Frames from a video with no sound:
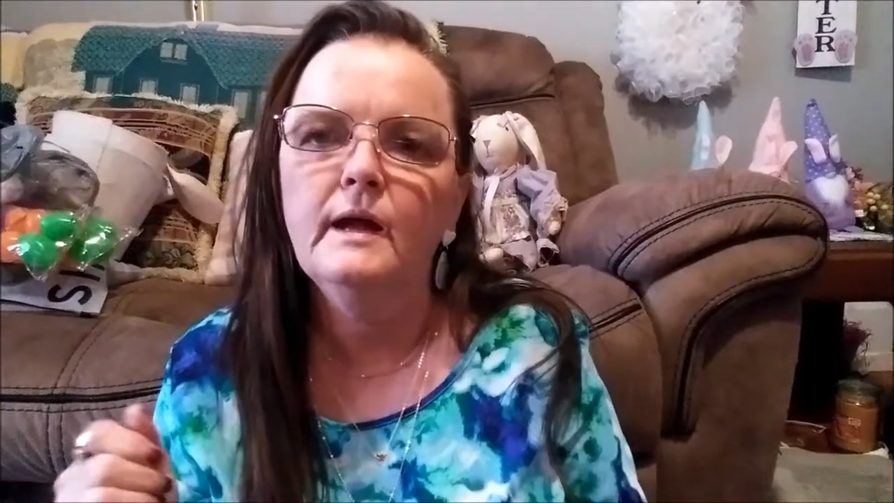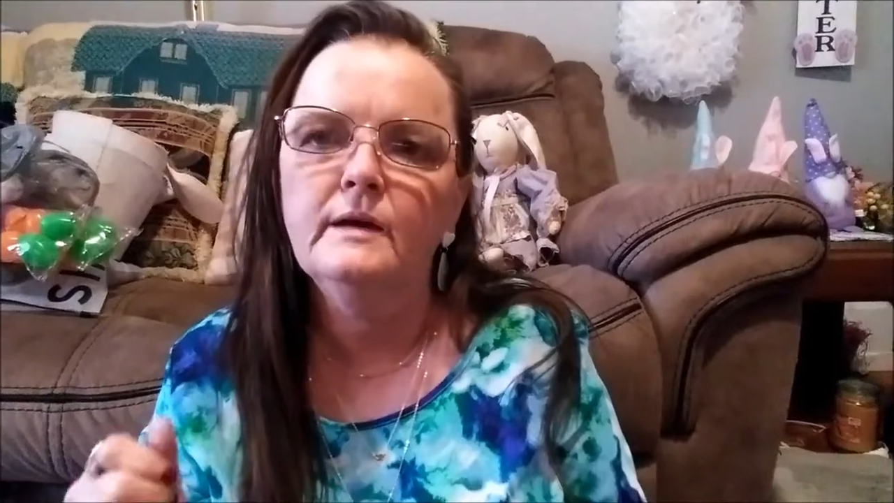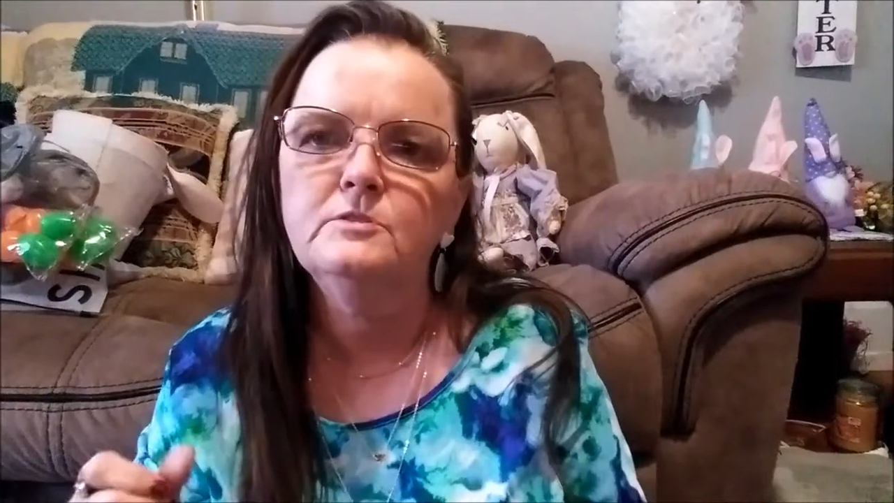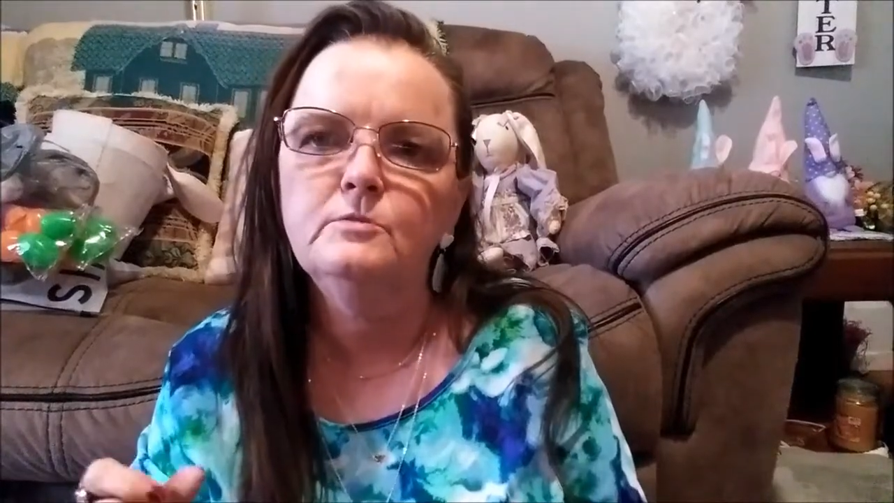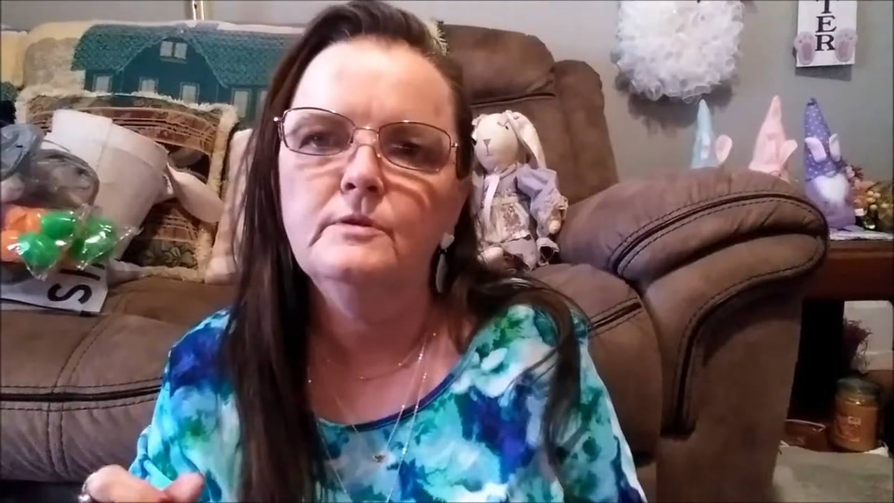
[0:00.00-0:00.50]

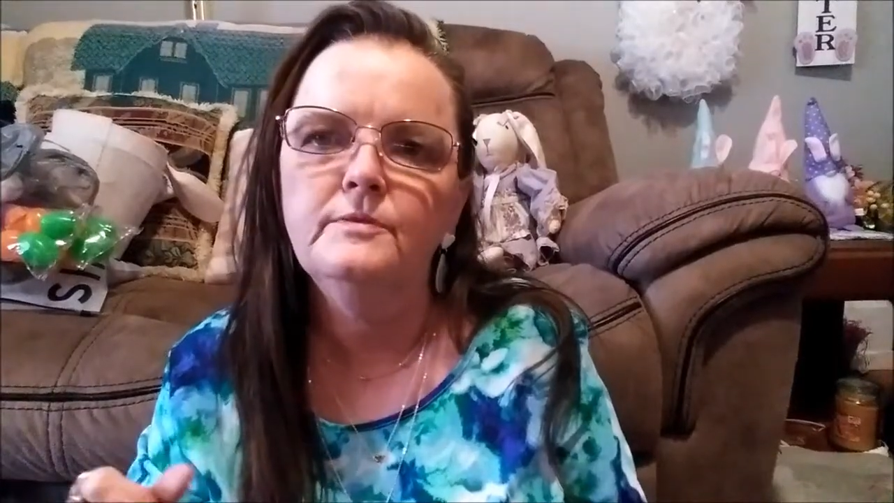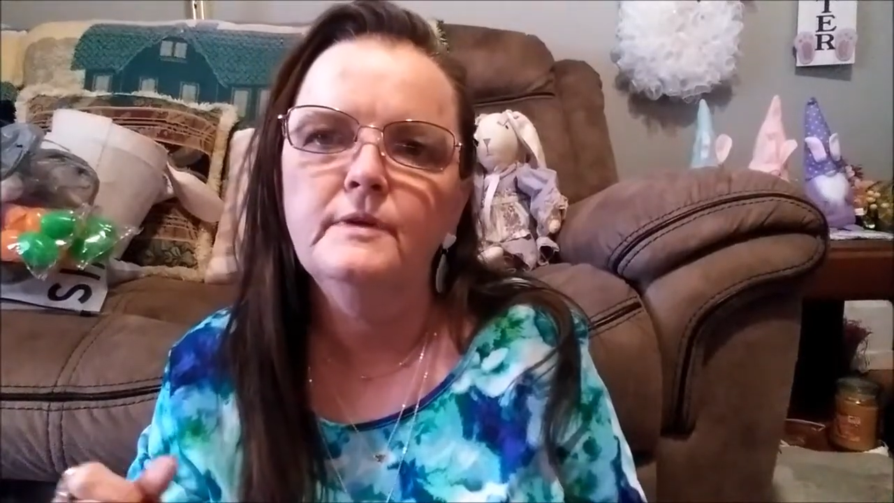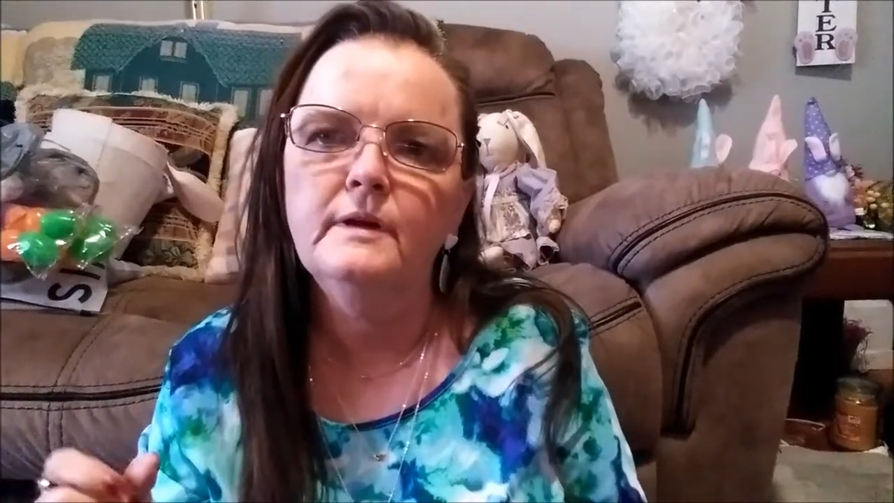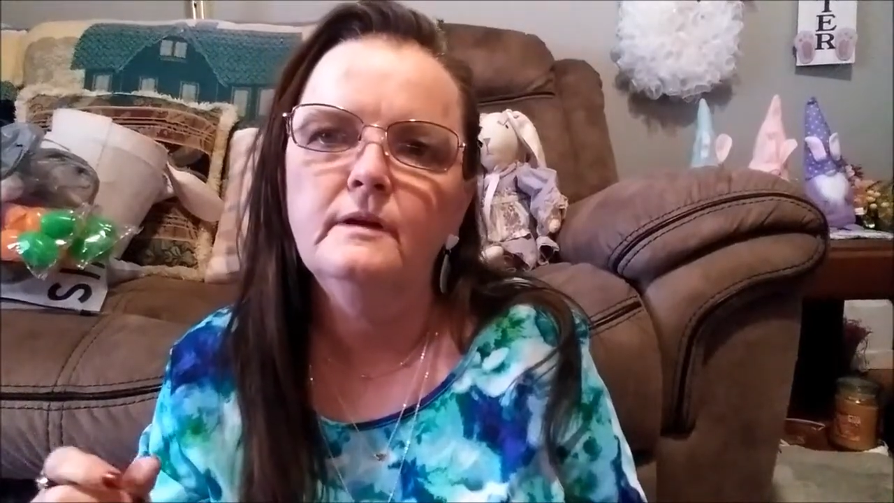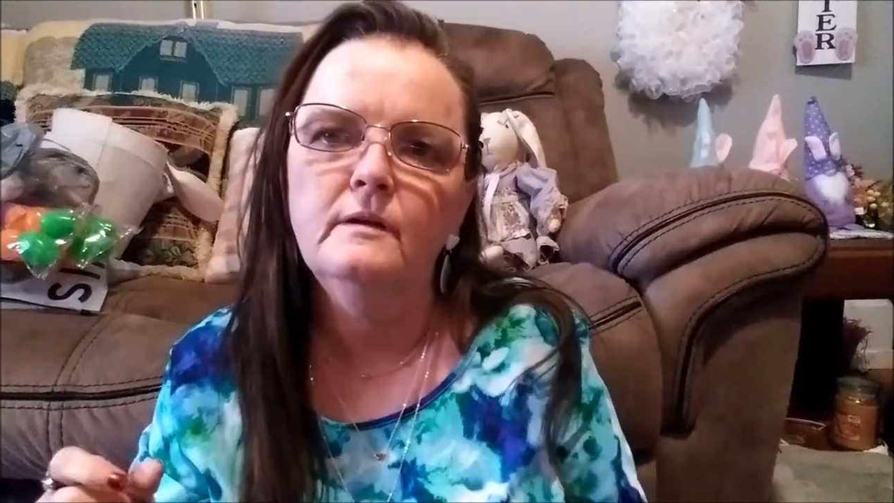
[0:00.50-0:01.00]
extra
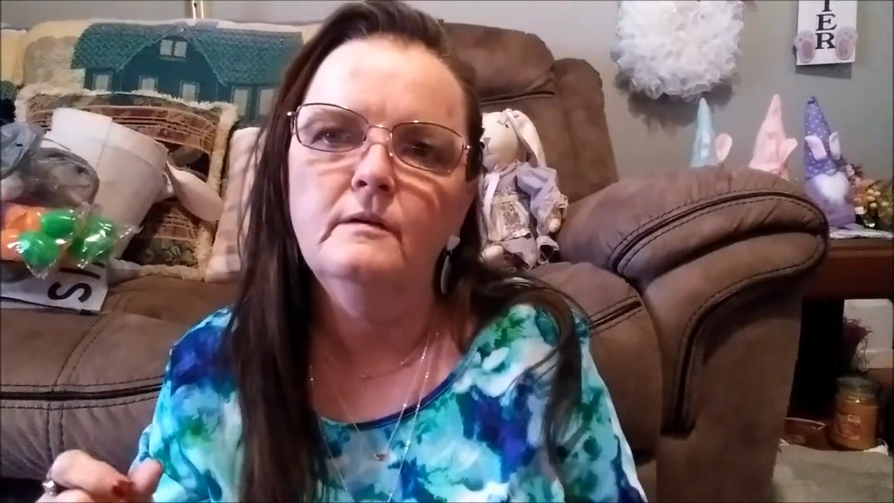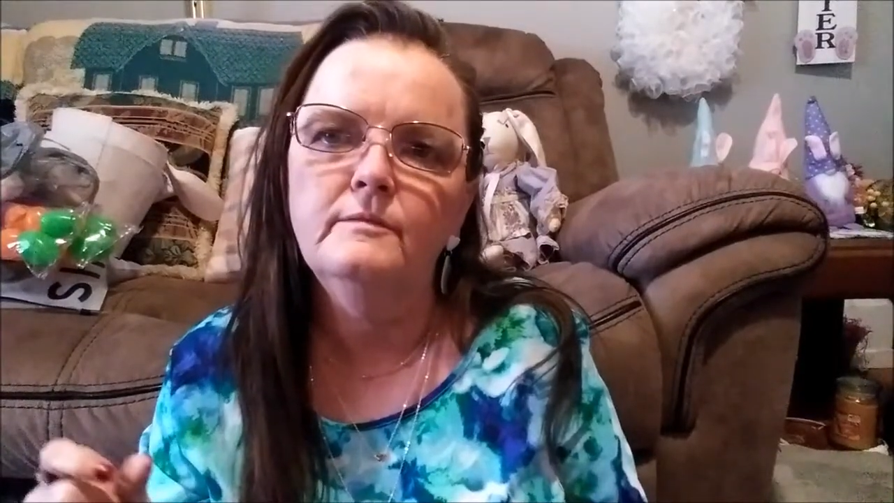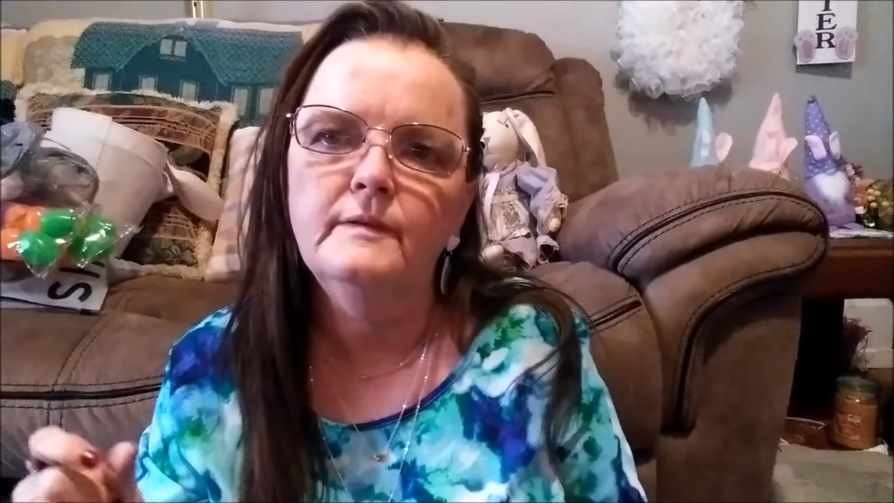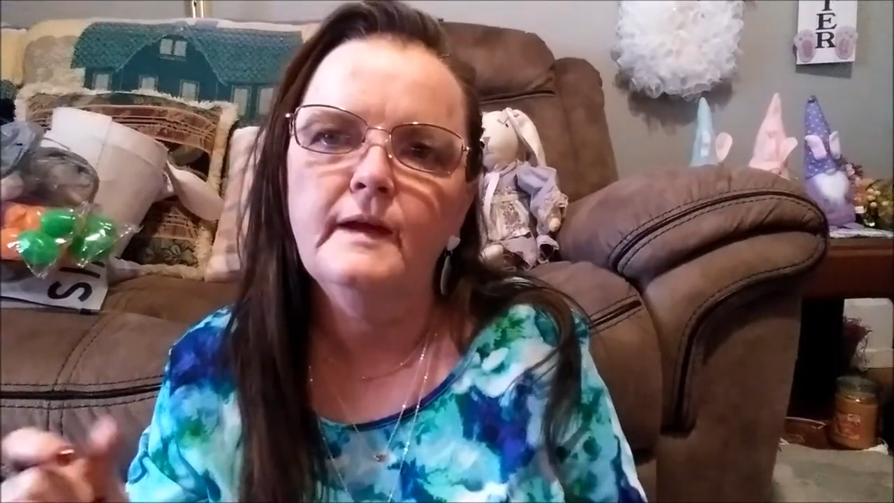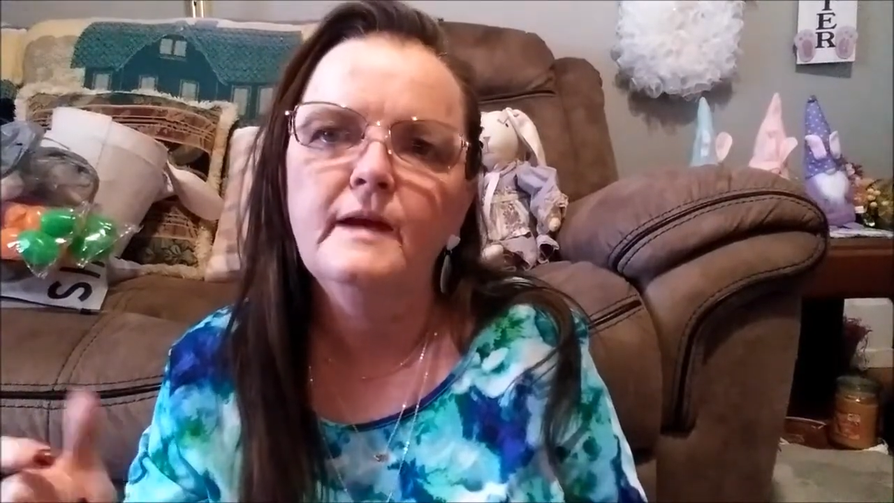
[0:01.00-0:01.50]
thing
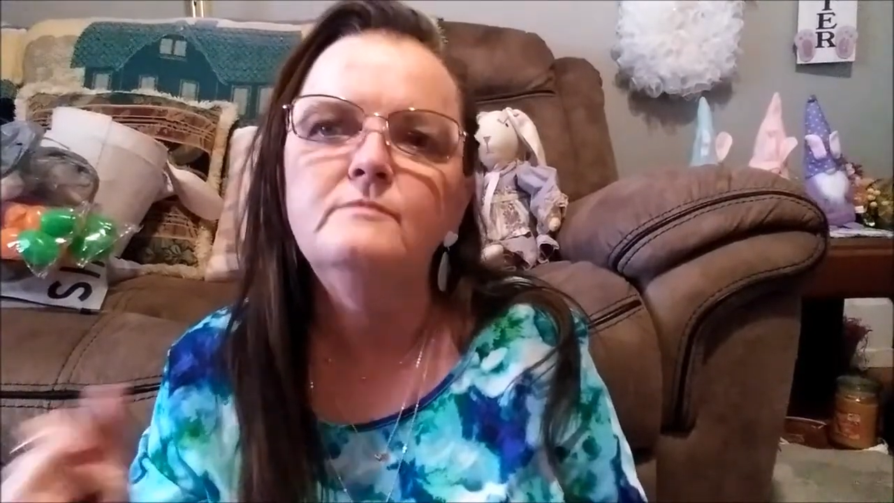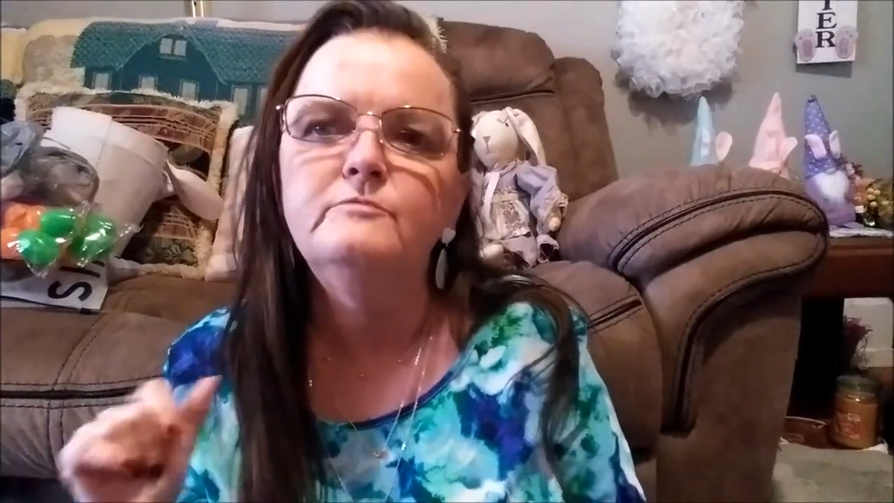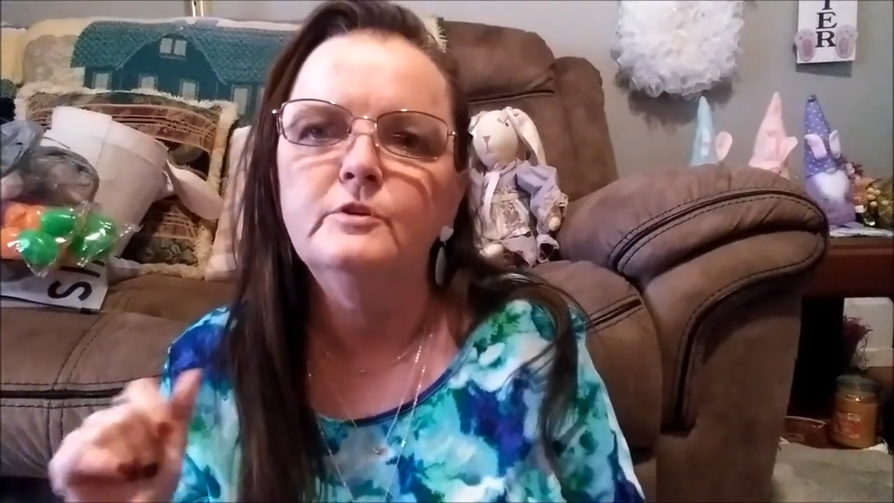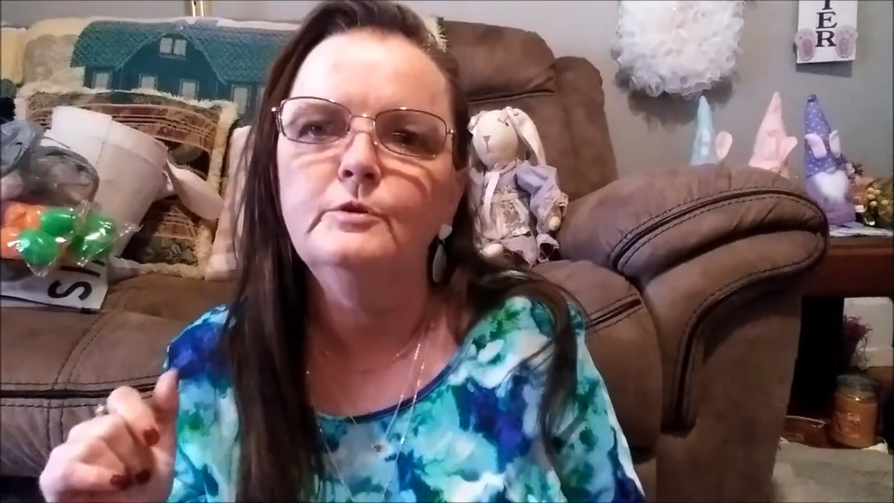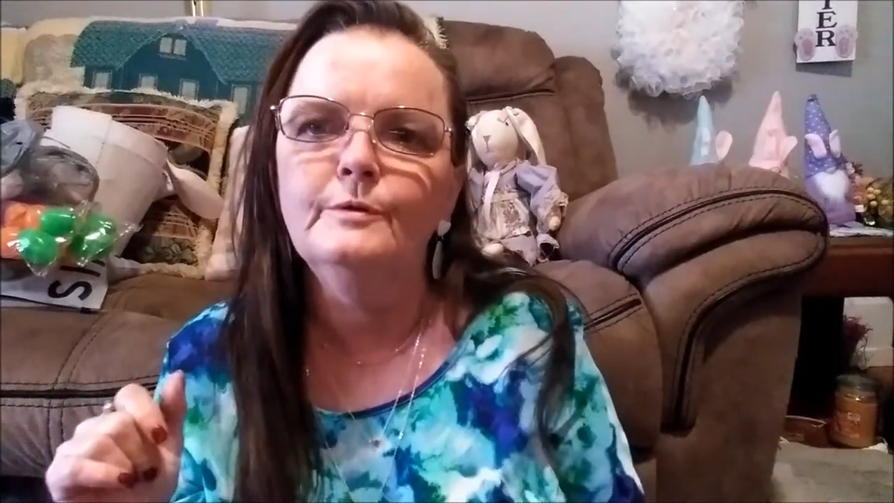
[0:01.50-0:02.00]
of canned food.